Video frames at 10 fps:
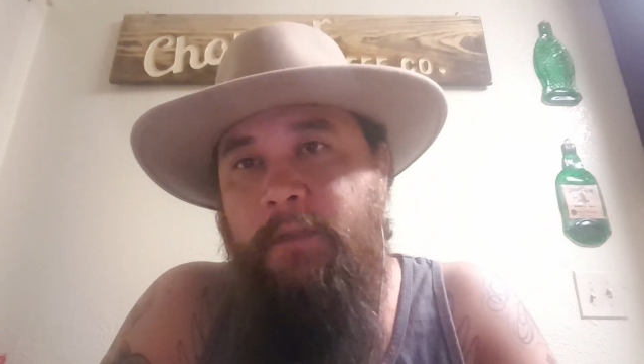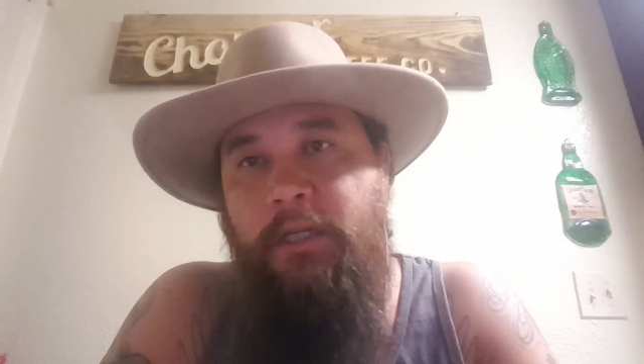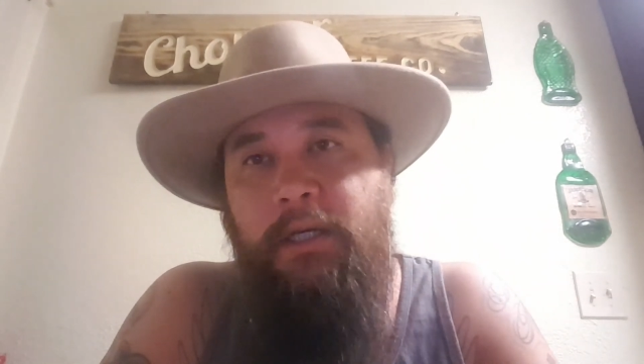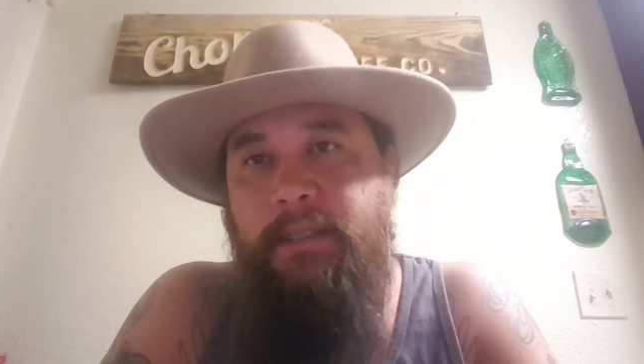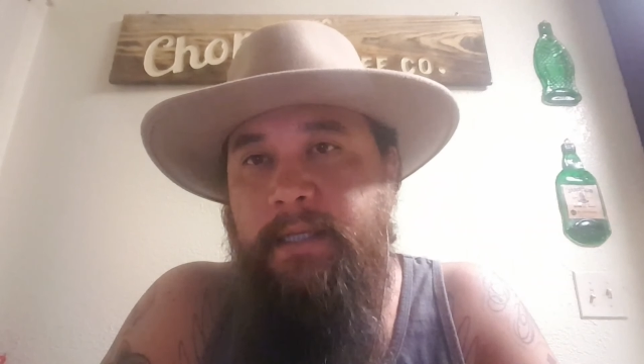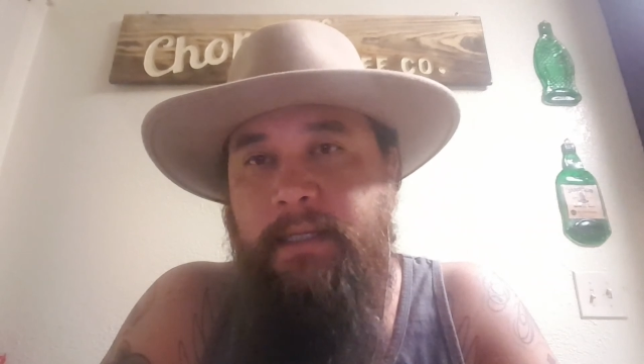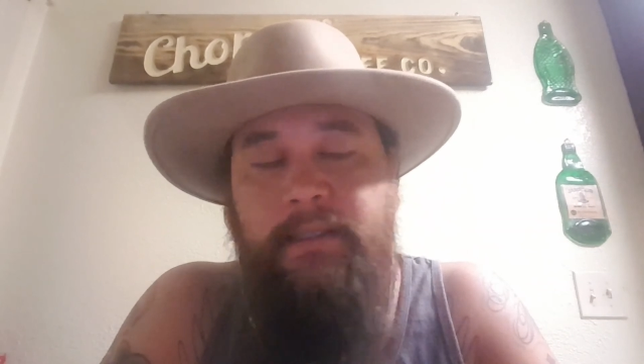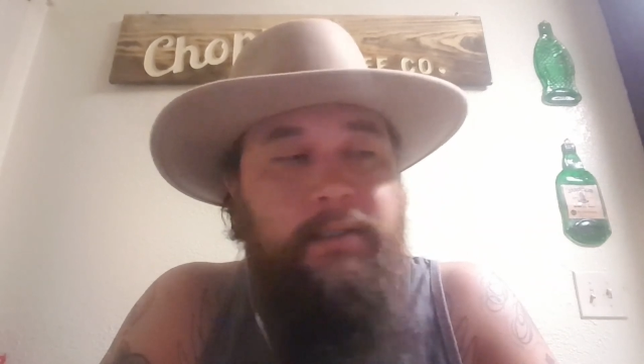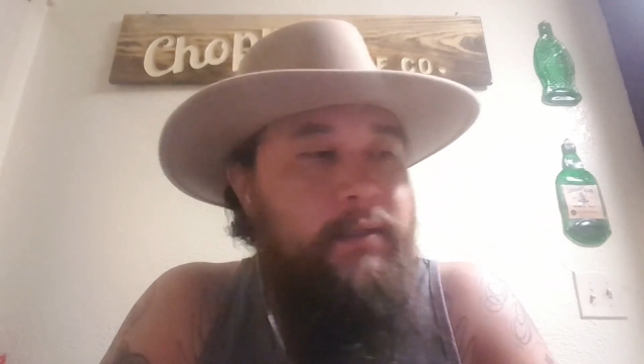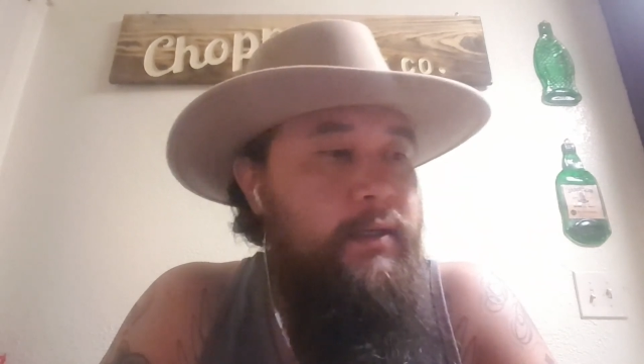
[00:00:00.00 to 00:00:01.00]

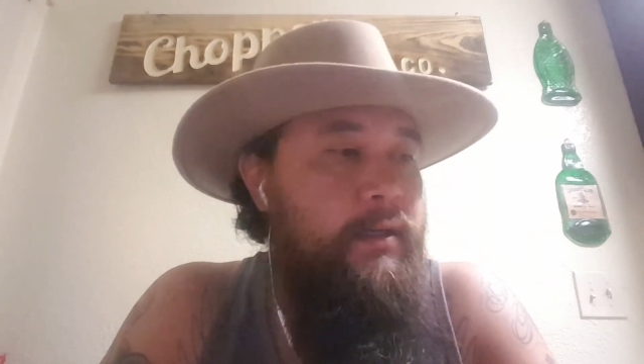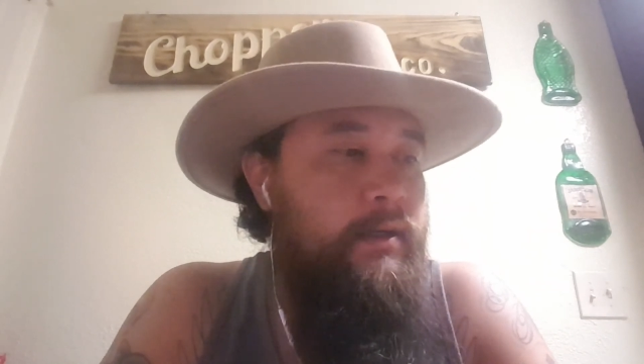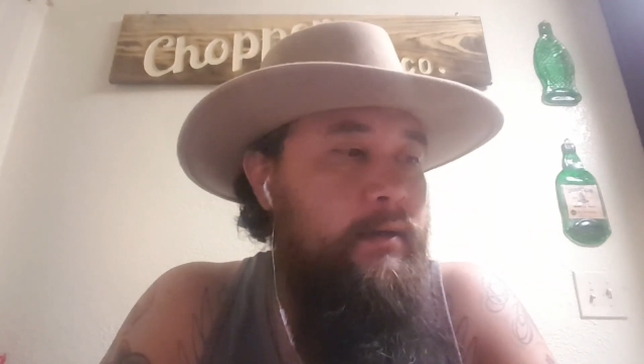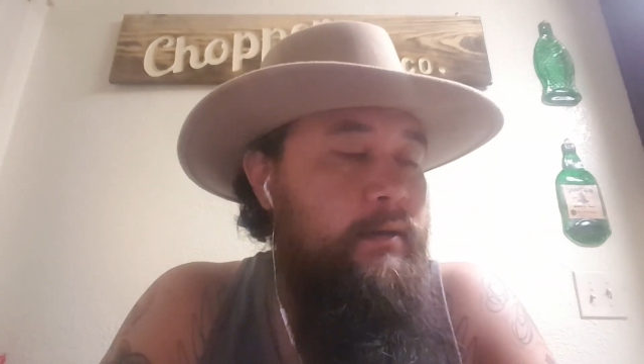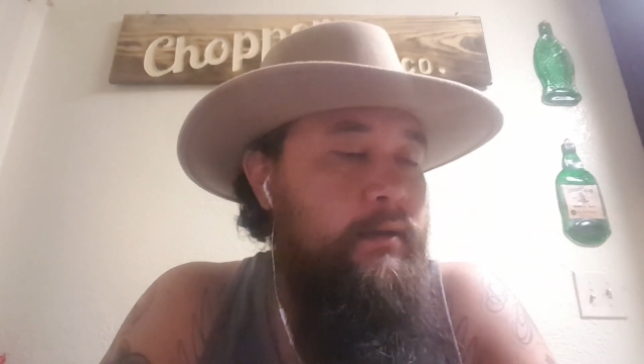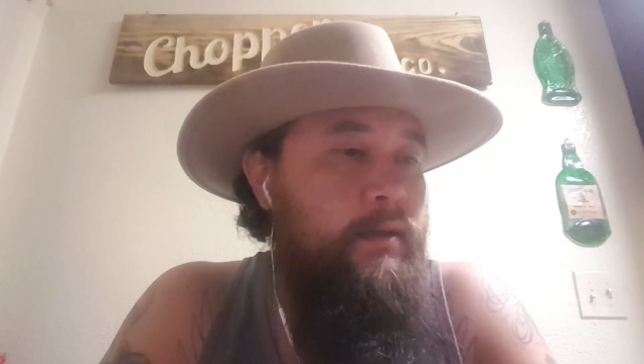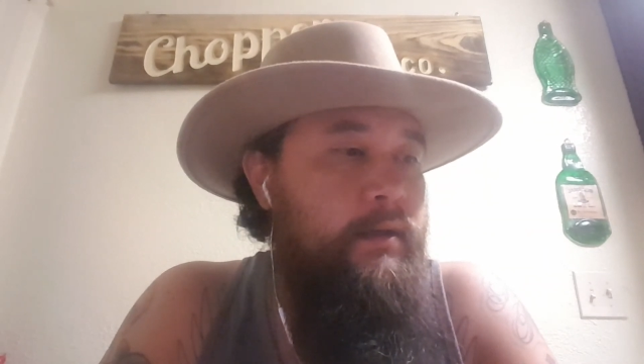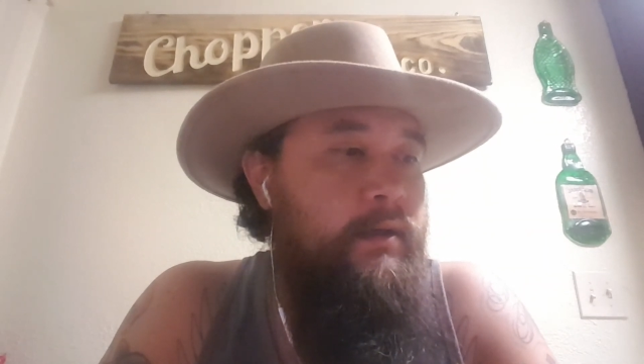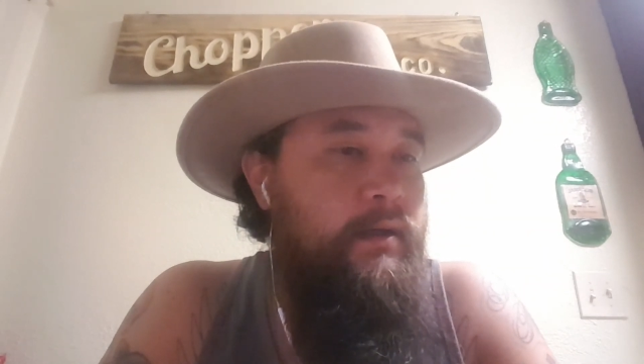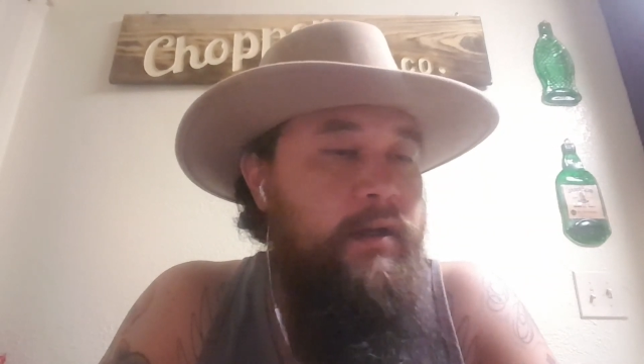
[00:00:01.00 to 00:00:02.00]
content
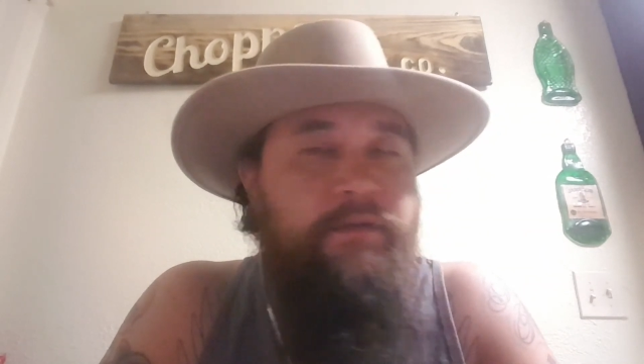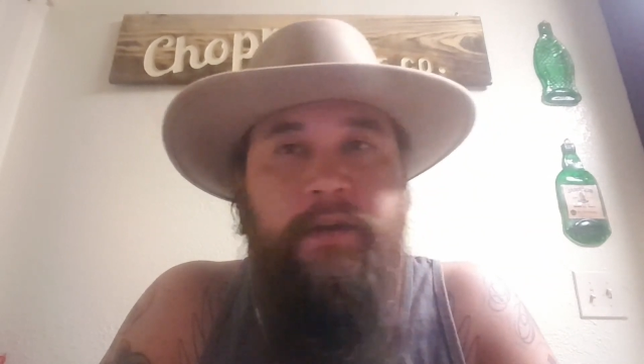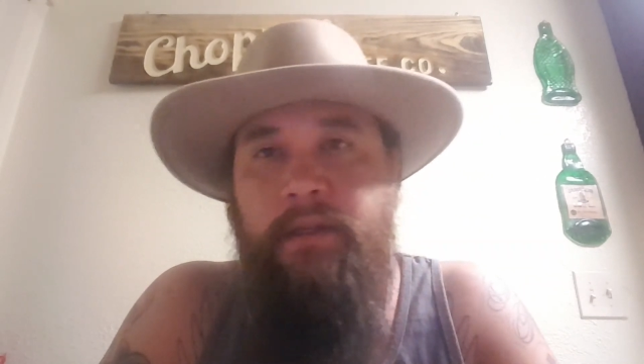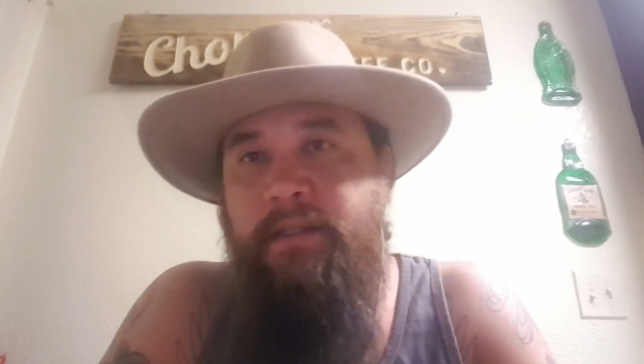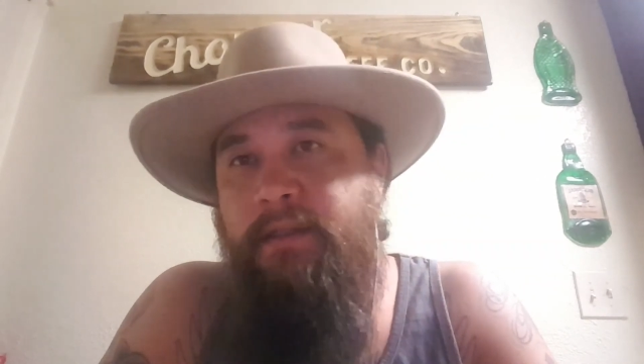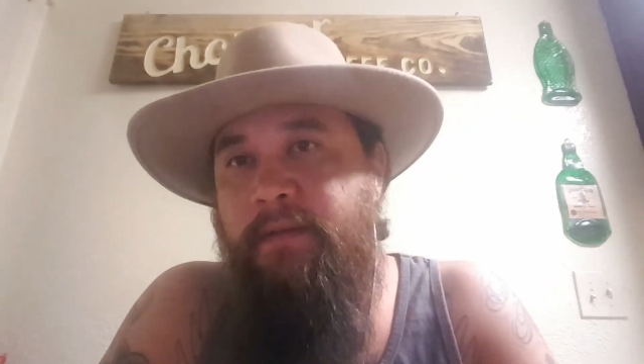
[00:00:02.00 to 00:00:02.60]
I feel is